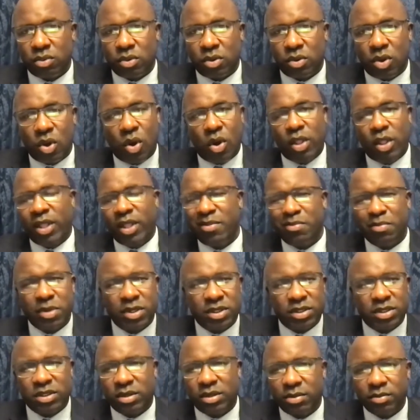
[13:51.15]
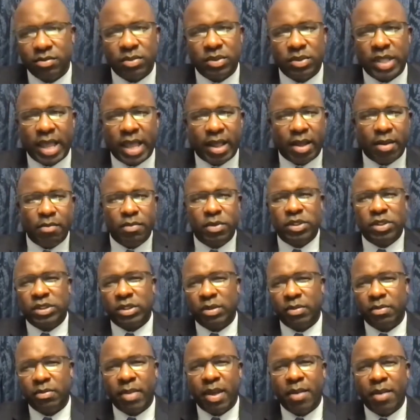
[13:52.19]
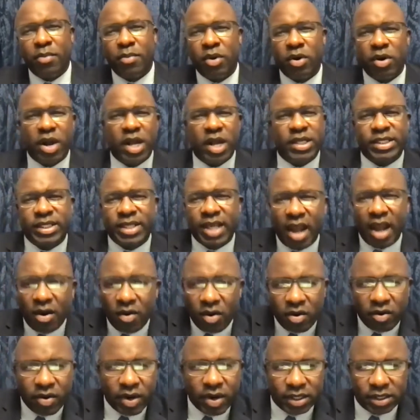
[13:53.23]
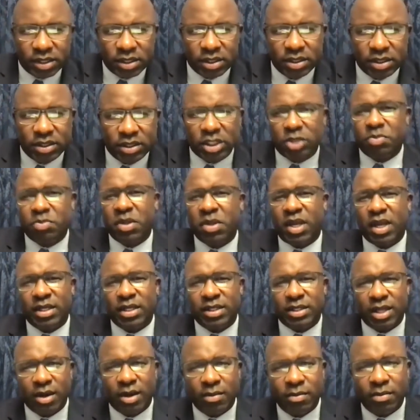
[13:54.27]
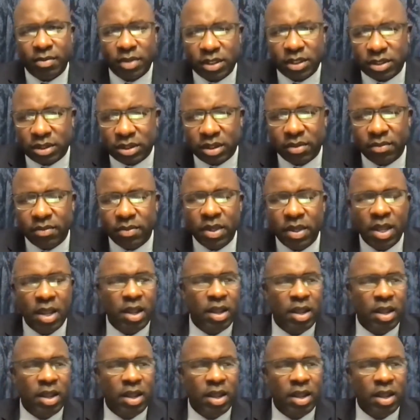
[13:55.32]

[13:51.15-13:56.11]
calling like a Muslim member a terrorist just because they're Muslim,